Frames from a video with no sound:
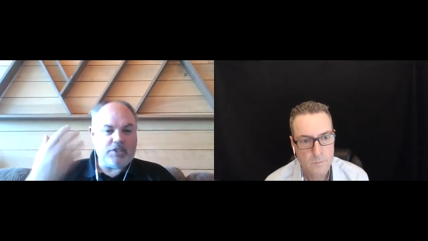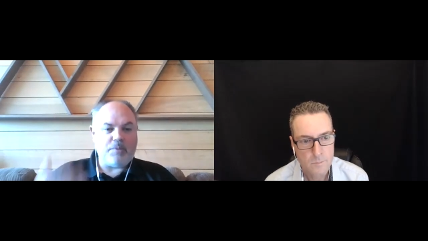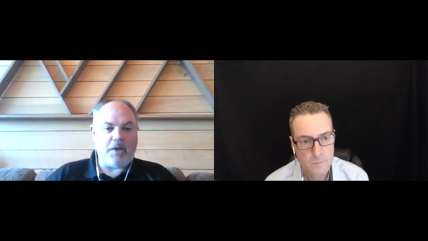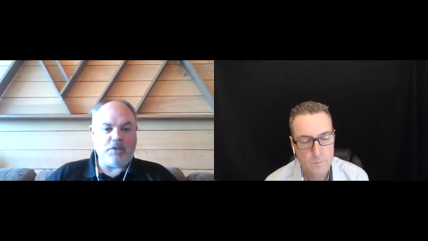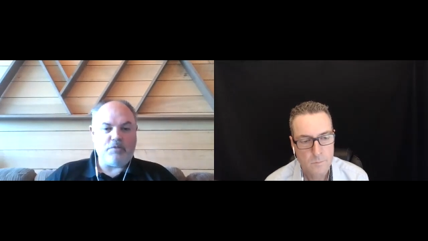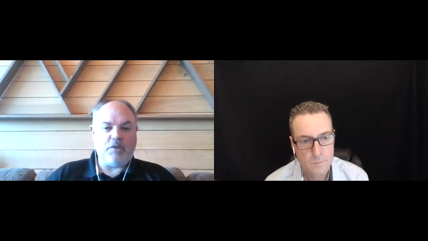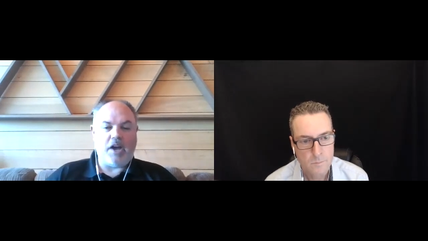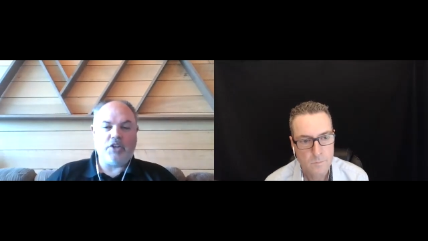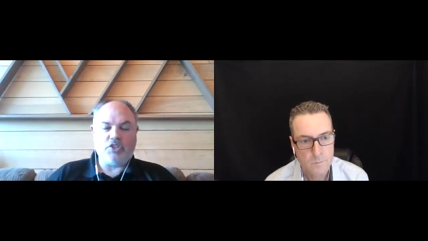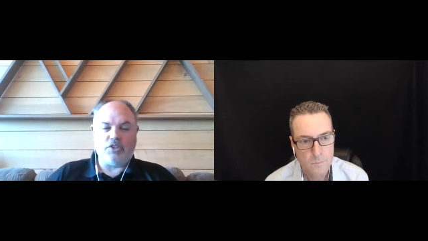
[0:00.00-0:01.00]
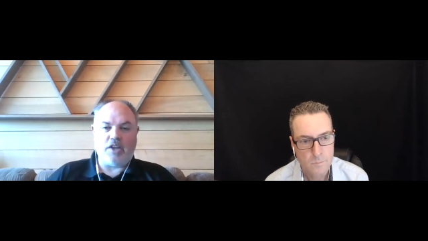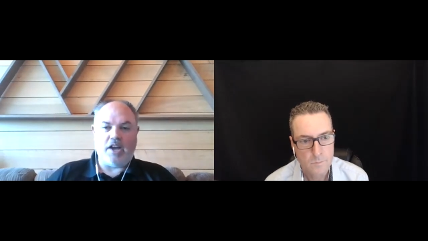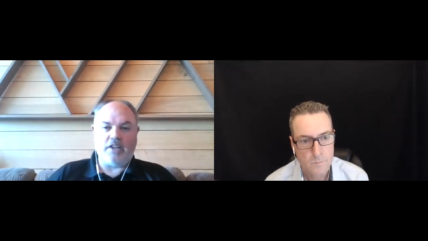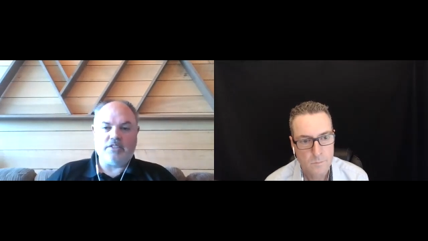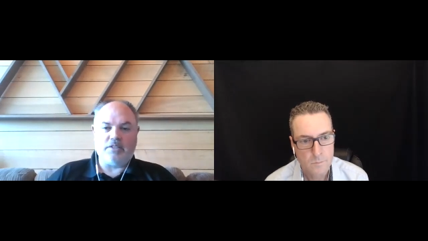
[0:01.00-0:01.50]
Speaker 1: to manufacture
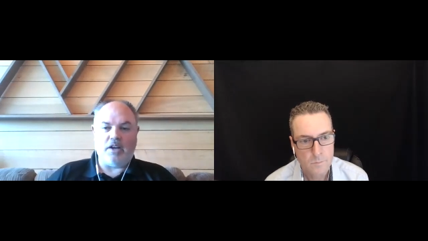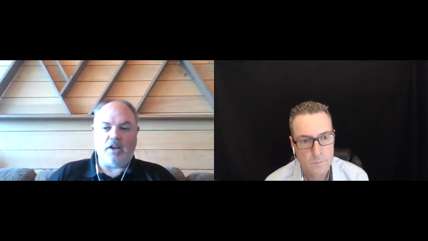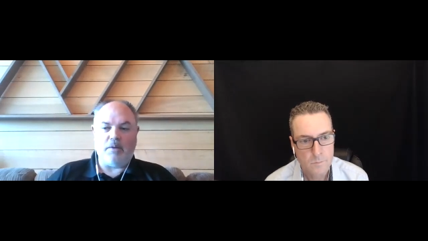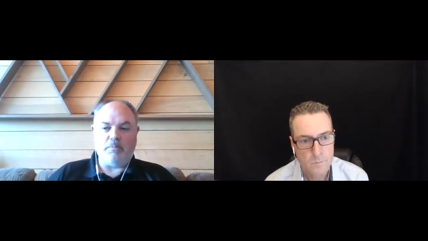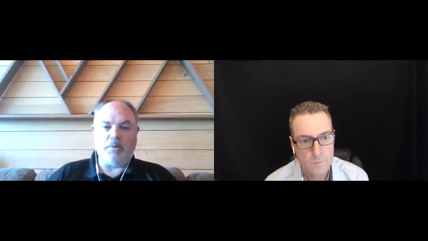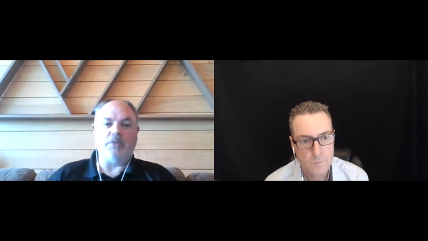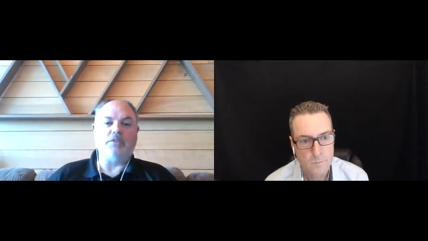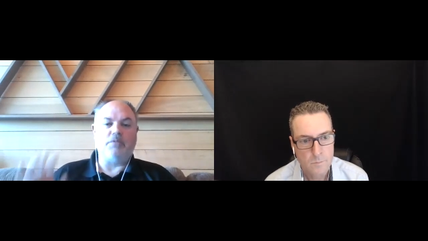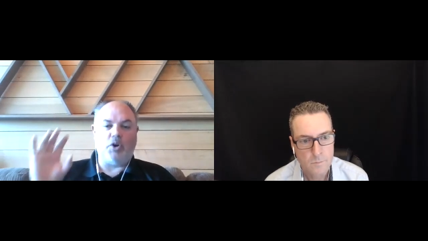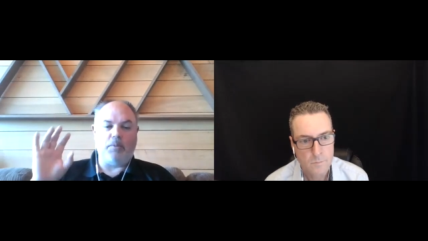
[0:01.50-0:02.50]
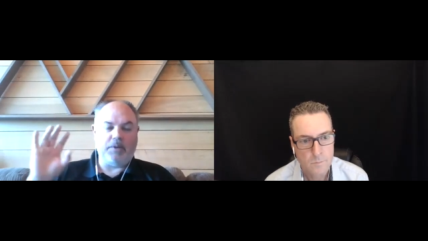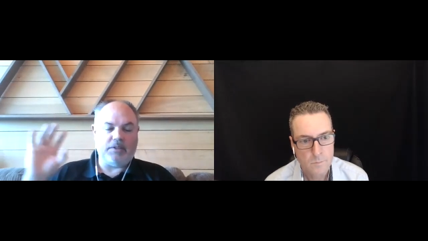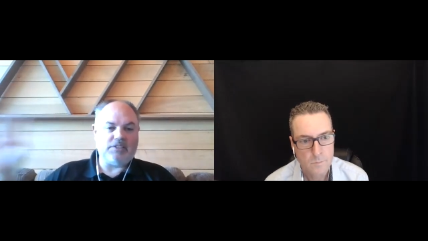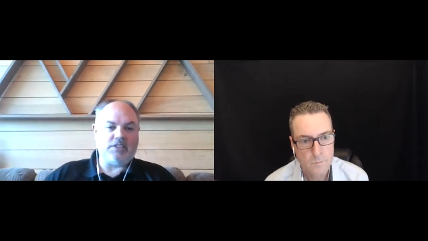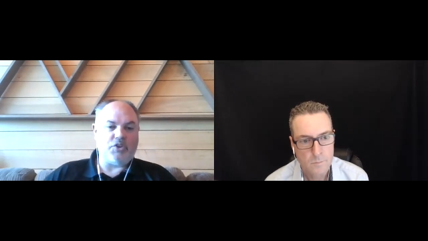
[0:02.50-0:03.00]
that, but
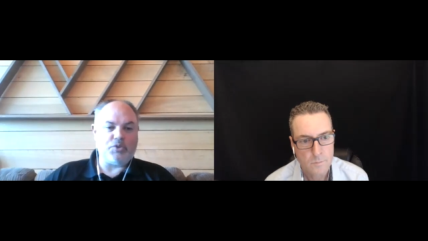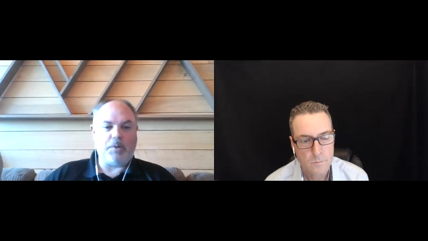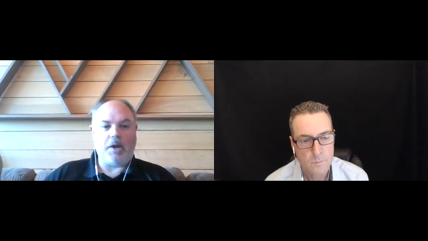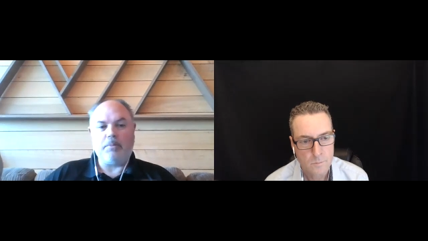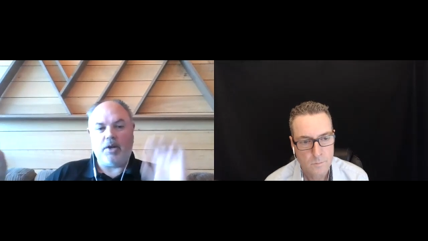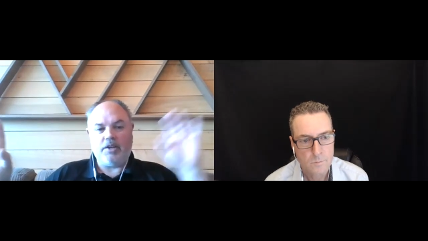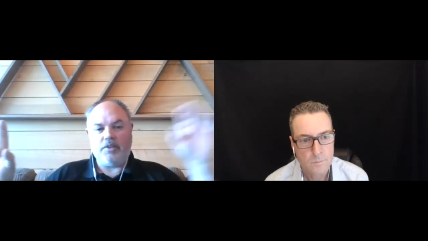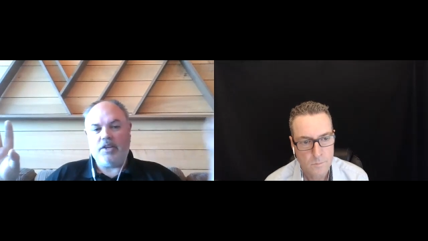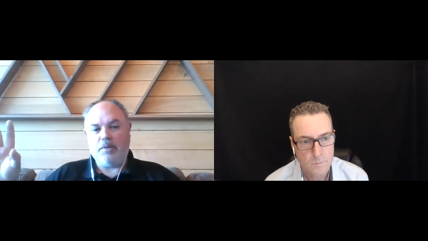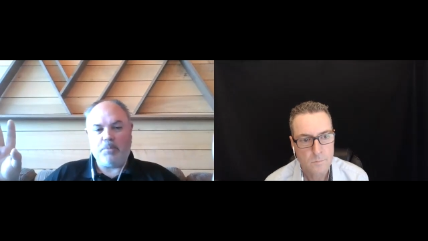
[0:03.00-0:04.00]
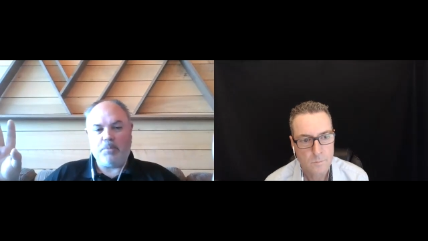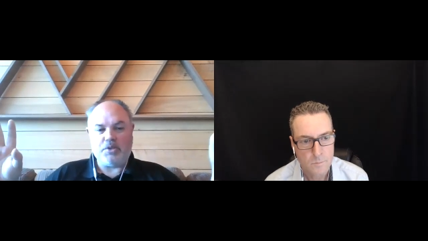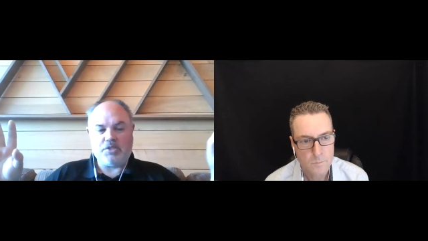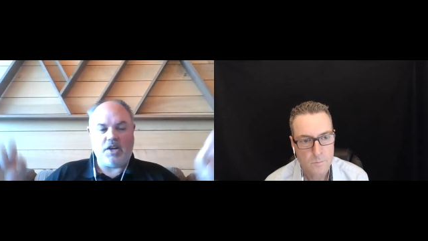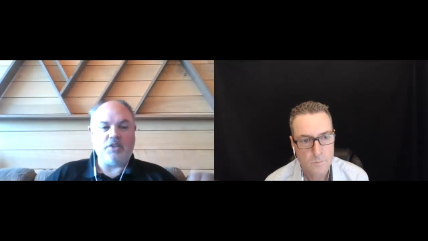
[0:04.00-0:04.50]
developing the sales pipeline and the input
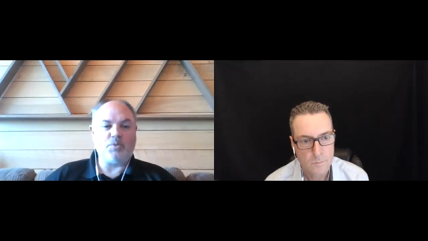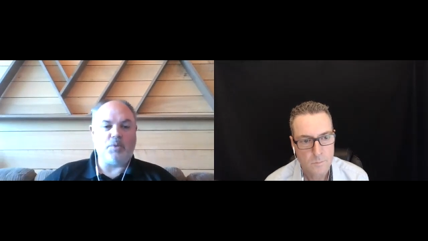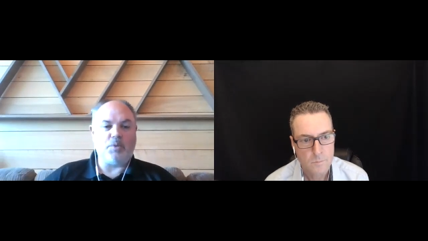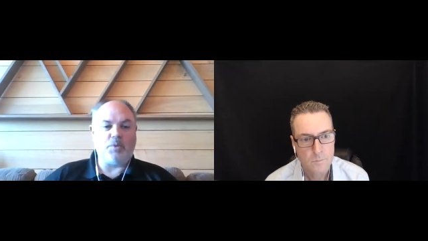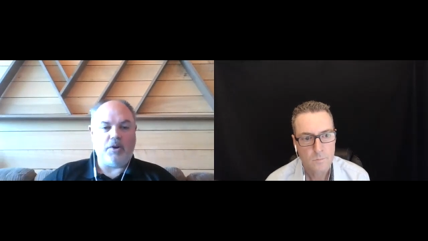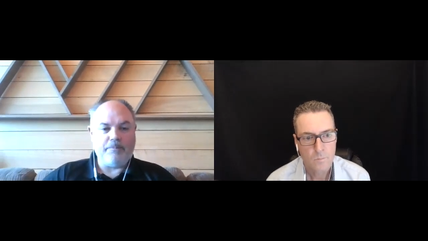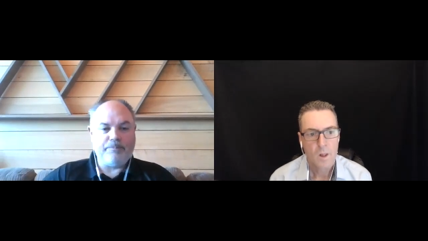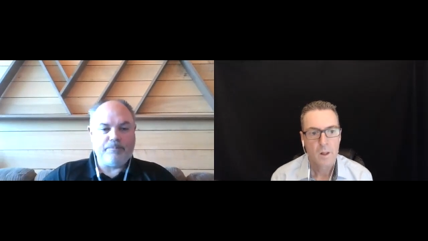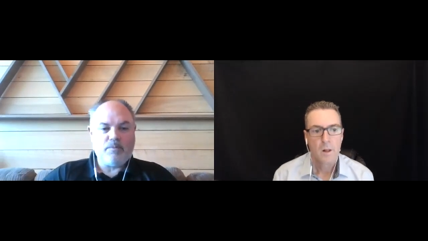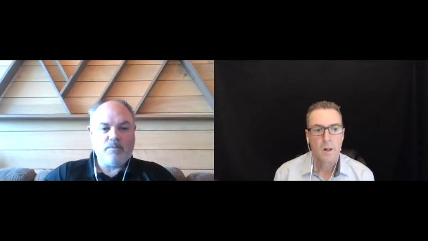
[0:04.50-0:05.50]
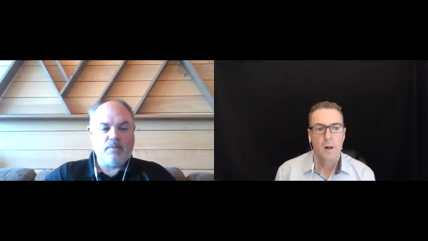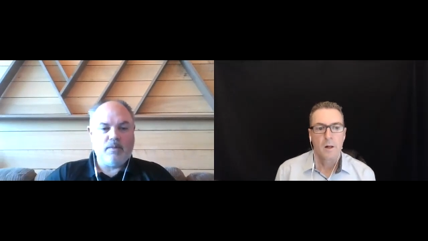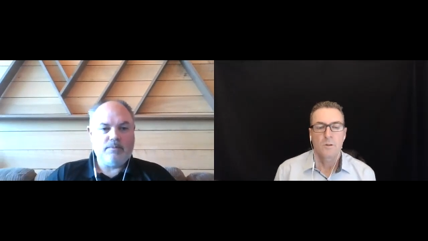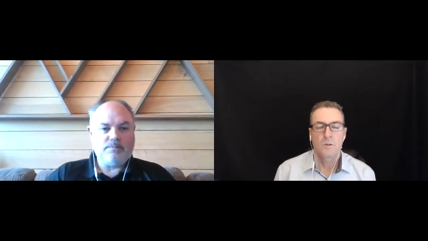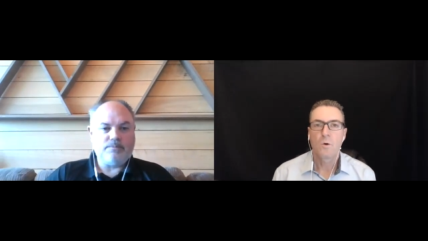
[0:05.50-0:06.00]
side as well.
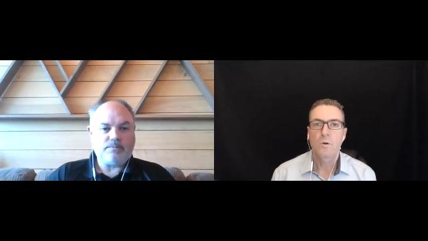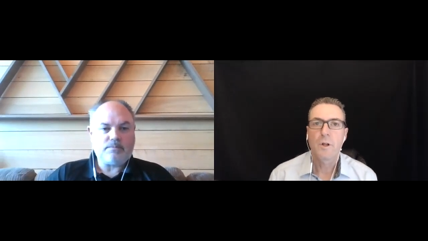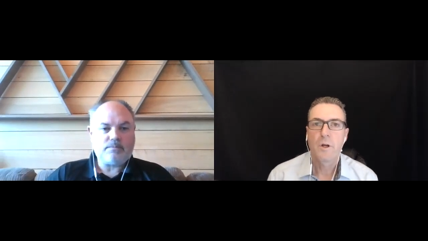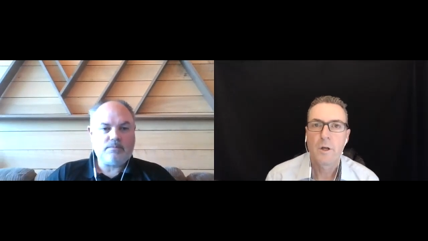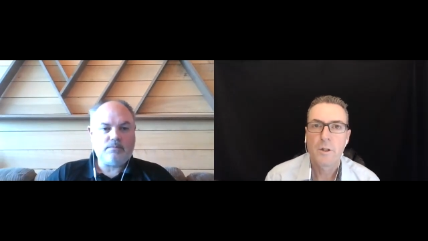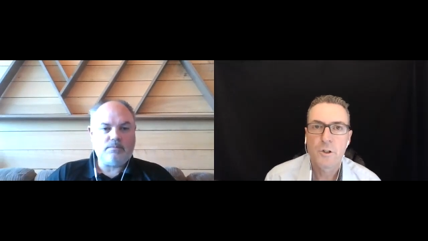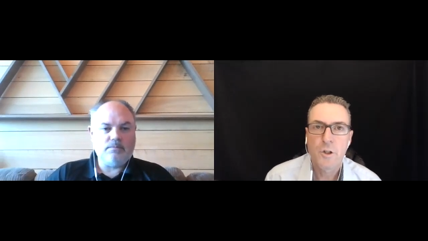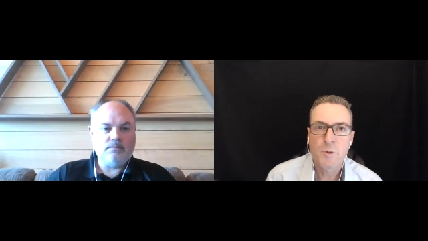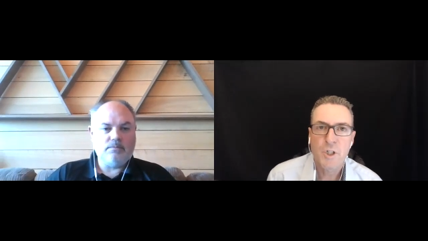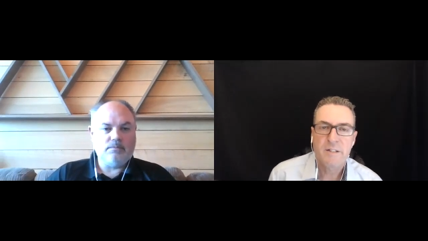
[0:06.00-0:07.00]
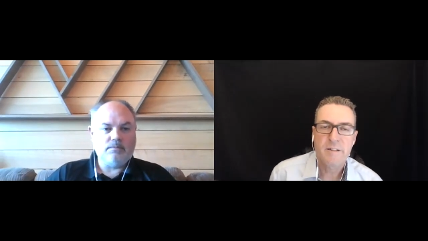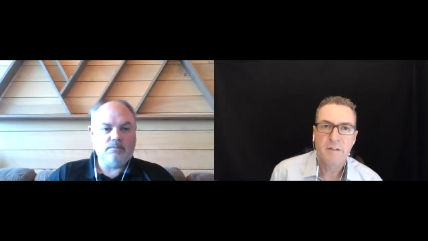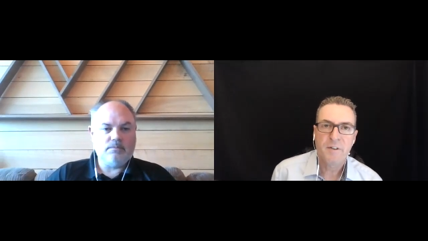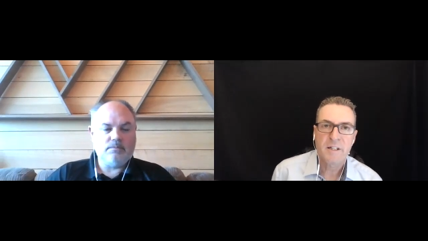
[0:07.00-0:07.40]
Speaker 2: Donc, notre objectif à